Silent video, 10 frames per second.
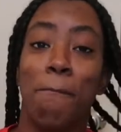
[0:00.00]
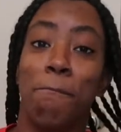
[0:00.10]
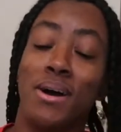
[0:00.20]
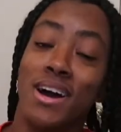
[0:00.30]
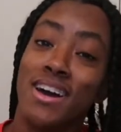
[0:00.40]

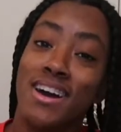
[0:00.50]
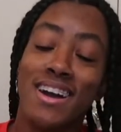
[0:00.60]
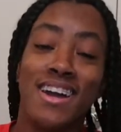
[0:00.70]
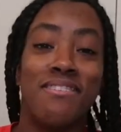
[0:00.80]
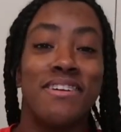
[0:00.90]
But
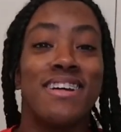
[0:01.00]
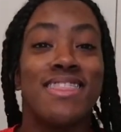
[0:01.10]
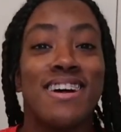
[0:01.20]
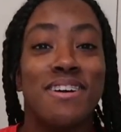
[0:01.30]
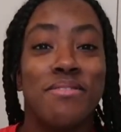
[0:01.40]
give it a
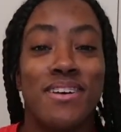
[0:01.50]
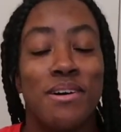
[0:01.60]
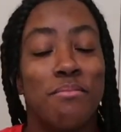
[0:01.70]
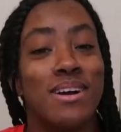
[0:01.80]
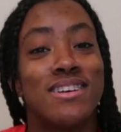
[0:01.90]
thumbs
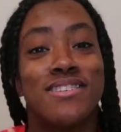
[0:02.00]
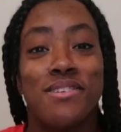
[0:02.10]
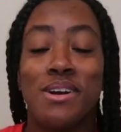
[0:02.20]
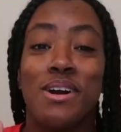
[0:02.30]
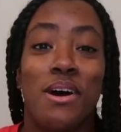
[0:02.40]
up. Make sure
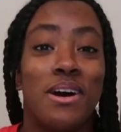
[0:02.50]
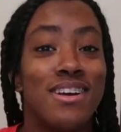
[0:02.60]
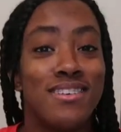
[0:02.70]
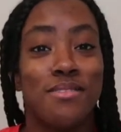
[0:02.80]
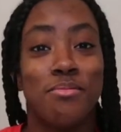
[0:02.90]
you're already
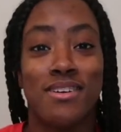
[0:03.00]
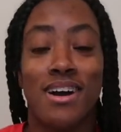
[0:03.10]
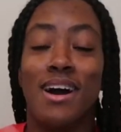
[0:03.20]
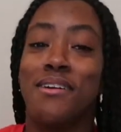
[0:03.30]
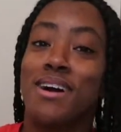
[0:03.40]

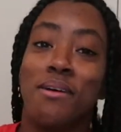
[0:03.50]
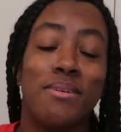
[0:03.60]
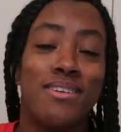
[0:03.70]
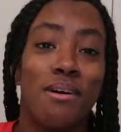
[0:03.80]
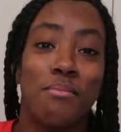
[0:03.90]
subscribed. Comment
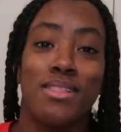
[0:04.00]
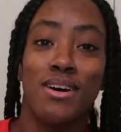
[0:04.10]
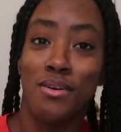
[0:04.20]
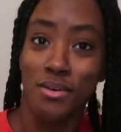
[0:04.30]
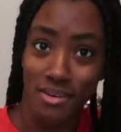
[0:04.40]
down
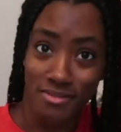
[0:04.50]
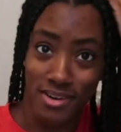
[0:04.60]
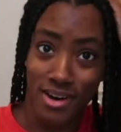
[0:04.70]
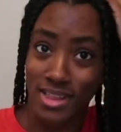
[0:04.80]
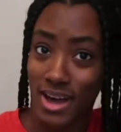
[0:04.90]
below if
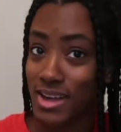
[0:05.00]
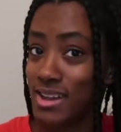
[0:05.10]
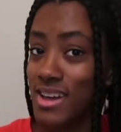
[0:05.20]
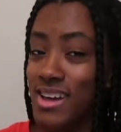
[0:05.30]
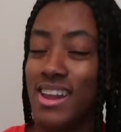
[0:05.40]
y'all liking
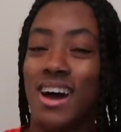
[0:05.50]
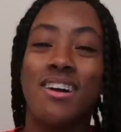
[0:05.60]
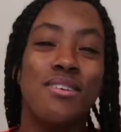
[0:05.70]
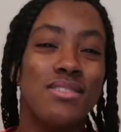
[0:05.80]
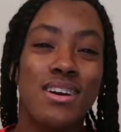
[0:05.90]
it and how
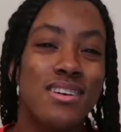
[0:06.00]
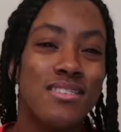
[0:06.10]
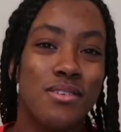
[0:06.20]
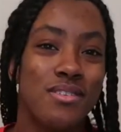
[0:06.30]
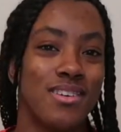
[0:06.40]
you think it's
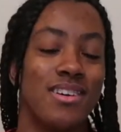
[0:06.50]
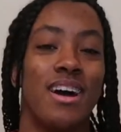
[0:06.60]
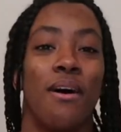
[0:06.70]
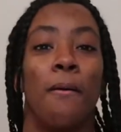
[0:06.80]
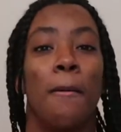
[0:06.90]
gonna turn
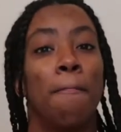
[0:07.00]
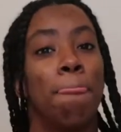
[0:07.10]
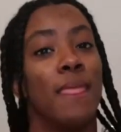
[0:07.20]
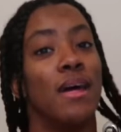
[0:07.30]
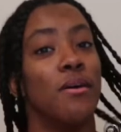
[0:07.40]
out.
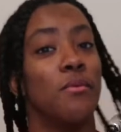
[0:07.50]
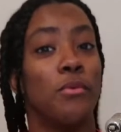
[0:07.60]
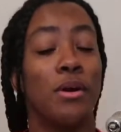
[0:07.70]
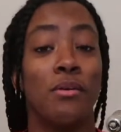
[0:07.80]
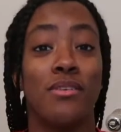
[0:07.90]
And we're
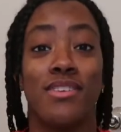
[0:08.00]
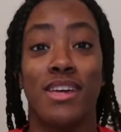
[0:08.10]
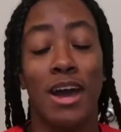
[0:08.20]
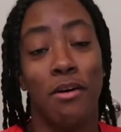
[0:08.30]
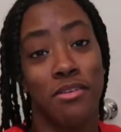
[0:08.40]
gonna see
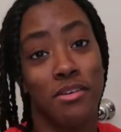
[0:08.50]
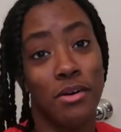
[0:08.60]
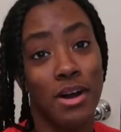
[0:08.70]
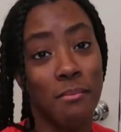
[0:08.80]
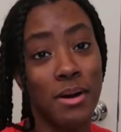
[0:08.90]
how it's gonna
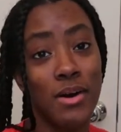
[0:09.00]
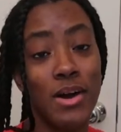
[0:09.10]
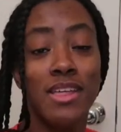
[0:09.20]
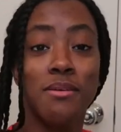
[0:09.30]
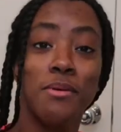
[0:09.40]
come out
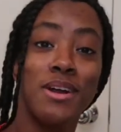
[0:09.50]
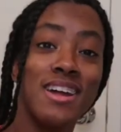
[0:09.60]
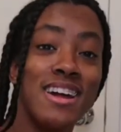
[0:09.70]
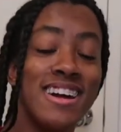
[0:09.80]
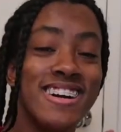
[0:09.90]
in the morning.